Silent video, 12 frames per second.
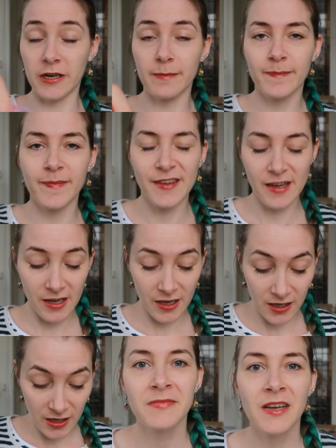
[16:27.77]
them.
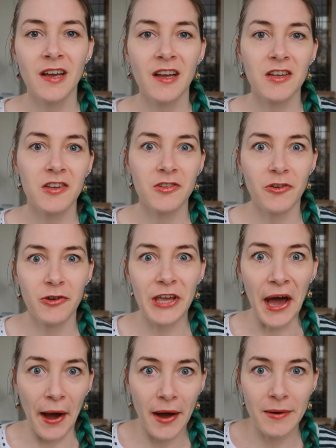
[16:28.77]
So
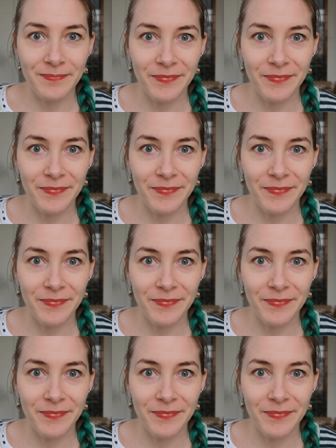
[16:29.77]
yeah,